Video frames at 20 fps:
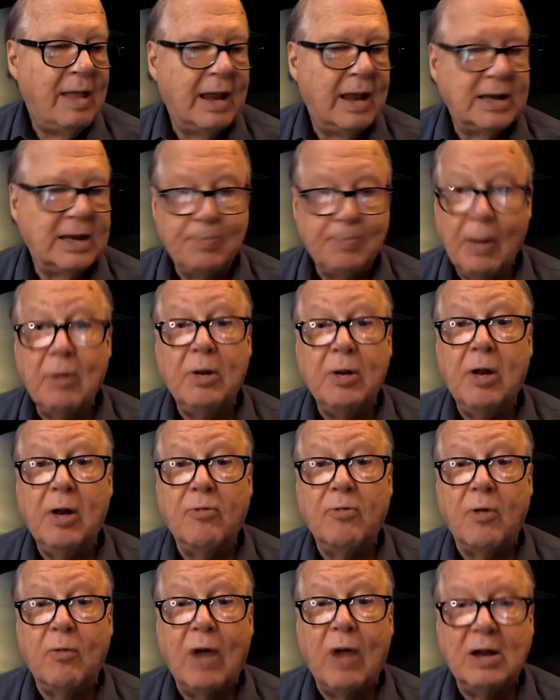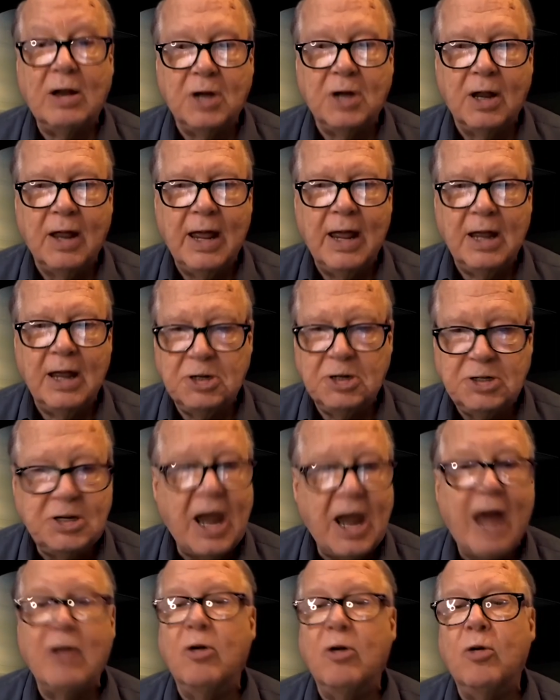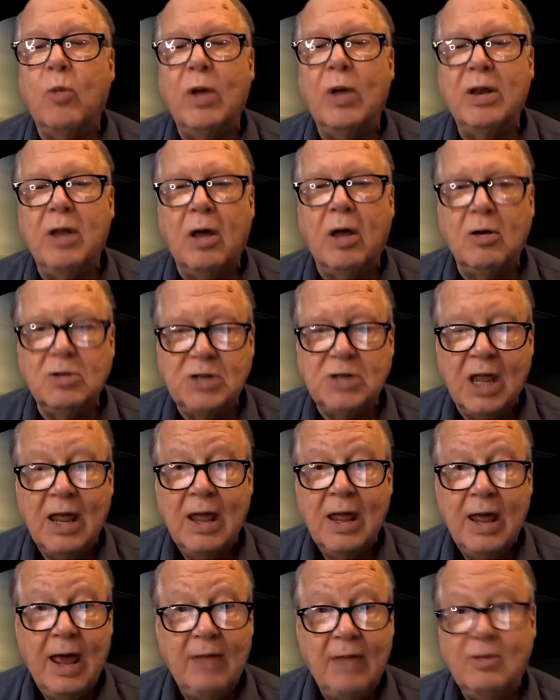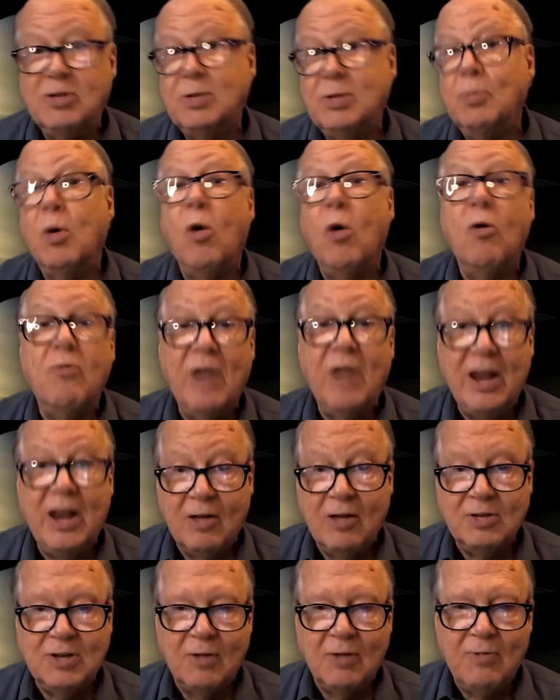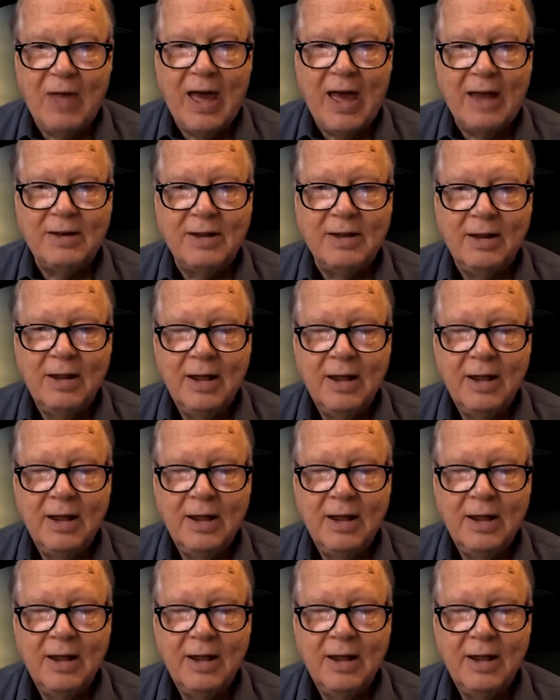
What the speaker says: That exploded over Russia and shattered windows, and there's some cool videos of that.